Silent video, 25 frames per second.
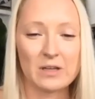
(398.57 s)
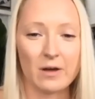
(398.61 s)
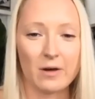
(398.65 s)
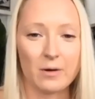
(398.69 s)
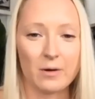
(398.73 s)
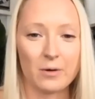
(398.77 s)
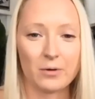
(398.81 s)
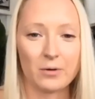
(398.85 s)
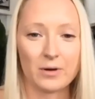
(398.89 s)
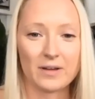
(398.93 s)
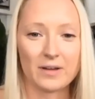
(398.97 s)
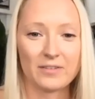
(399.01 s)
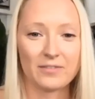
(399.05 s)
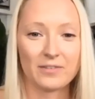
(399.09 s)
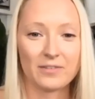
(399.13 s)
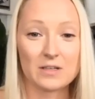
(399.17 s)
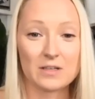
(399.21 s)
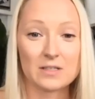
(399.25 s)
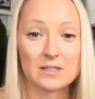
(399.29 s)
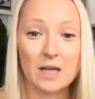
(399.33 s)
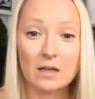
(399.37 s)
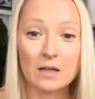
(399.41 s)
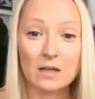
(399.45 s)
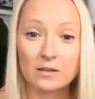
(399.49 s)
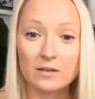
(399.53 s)
So
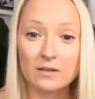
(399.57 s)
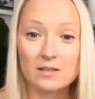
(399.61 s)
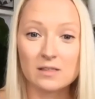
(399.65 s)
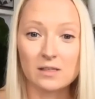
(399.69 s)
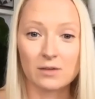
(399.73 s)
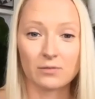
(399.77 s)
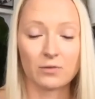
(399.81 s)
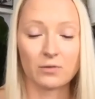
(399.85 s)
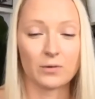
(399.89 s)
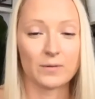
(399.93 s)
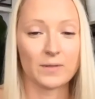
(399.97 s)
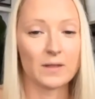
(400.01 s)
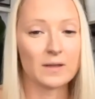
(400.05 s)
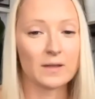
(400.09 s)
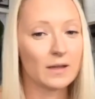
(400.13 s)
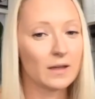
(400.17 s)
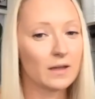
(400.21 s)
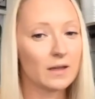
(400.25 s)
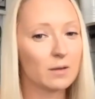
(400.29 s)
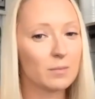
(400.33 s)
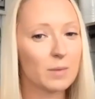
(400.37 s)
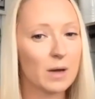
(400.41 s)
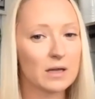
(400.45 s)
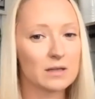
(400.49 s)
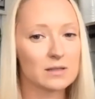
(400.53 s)
for sellers, if you're
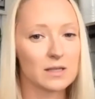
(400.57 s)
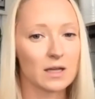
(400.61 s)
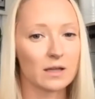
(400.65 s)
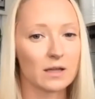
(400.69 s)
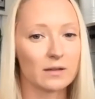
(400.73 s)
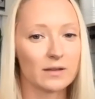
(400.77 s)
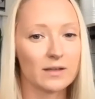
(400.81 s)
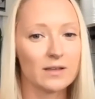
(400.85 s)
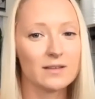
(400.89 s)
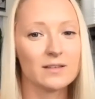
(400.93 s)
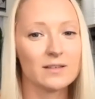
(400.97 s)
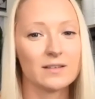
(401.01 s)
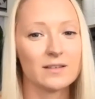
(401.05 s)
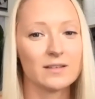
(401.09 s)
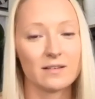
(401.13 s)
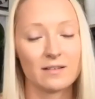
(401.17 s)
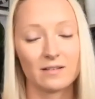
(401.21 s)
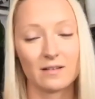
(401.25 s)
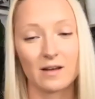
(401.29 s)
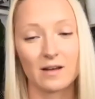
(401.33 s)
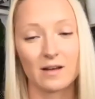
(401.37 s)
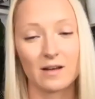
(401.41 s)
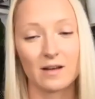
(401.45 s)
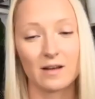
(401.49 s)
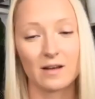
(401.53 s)
thinking about
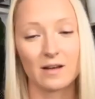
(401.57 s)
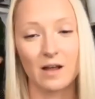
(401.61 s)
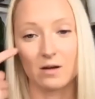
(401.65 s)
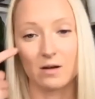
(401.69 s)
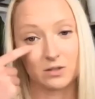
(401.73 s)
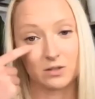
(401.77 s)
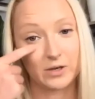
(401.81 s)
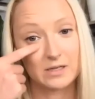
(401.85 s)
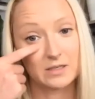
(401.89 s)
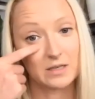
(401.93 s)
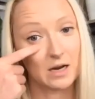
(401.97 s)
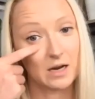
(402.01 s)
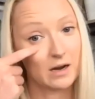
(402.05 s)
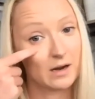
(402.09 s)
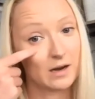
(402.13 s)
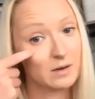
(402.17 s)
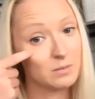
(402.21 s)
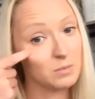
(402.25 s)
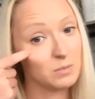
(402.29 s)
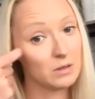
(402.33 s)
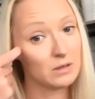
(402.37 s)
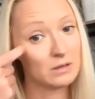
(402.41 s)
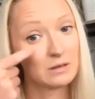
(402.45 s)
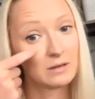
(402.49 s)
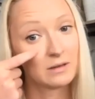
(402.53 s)
selling, now is a great
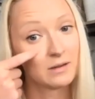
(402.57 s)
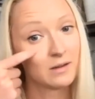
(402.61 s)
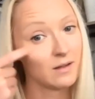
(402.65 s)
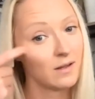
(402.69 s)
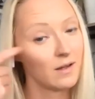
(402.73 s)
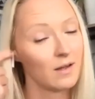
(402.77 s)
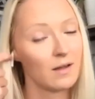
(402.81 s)
time.